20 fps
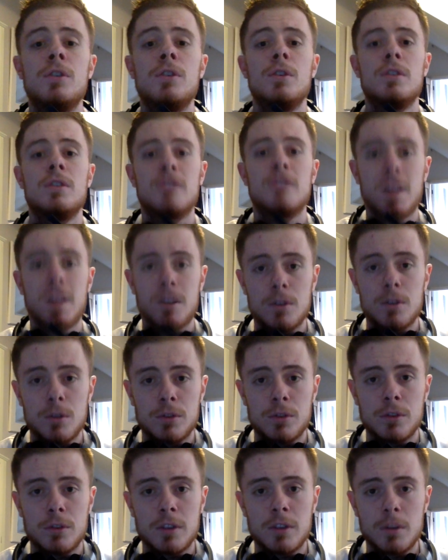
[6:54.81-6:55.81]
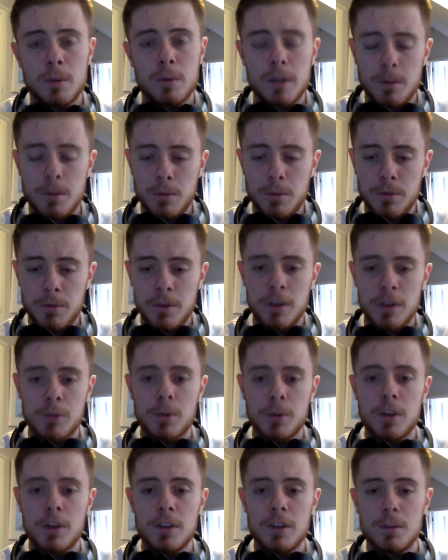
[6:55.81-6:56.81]
the second news story of the week. We're finished
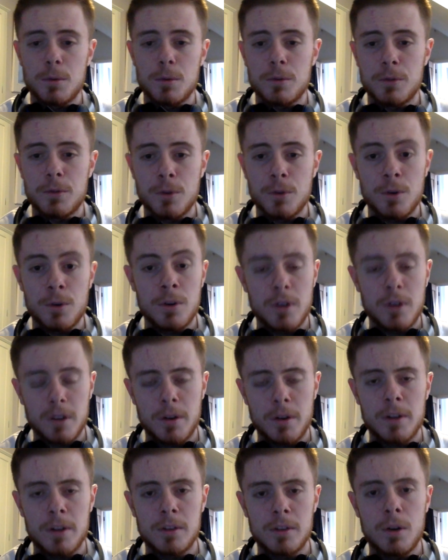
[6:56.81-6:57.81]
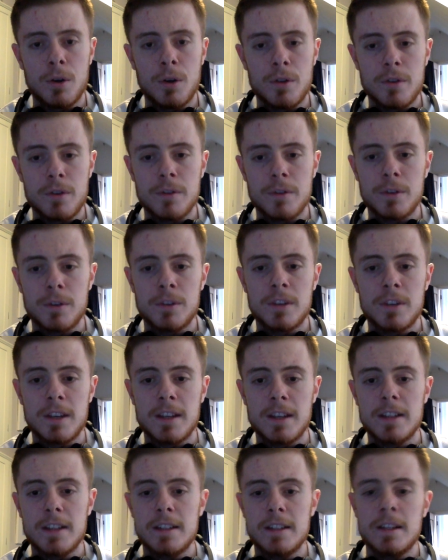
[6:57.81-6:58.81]
with Gears of War 4. I know there's a lot of info to
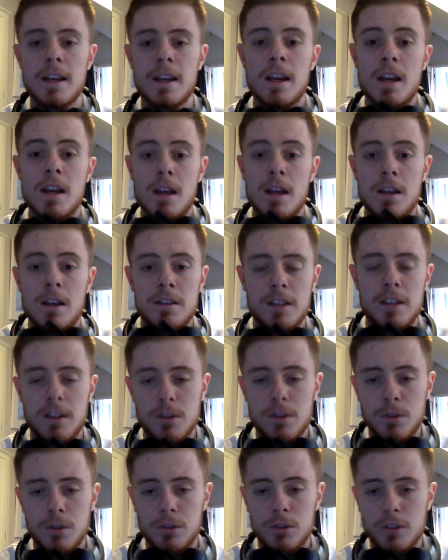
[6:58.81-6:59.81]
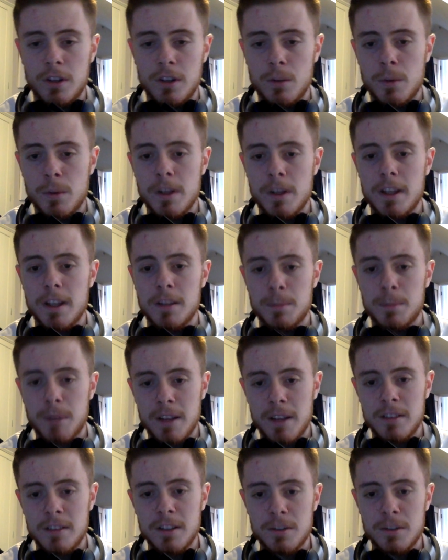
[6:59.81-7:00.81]
take in. Second news story of the week is
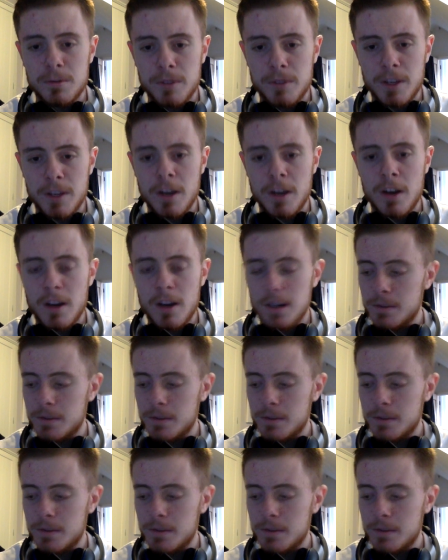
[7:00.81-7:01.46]
PlayStation VR is